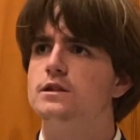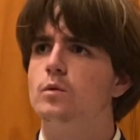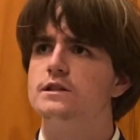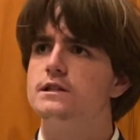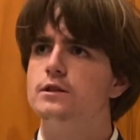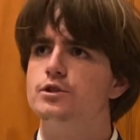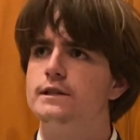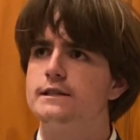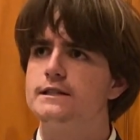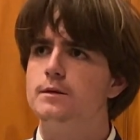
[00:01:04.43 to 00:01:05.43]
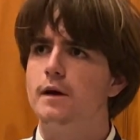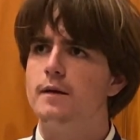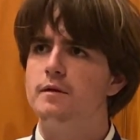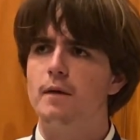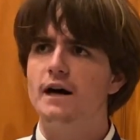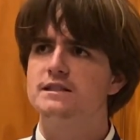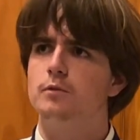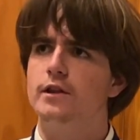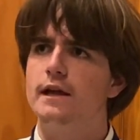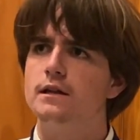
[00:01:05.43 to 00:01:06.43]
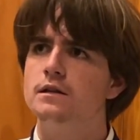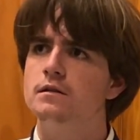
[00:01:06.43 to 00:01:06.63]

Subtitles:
one solution that still might be possible then?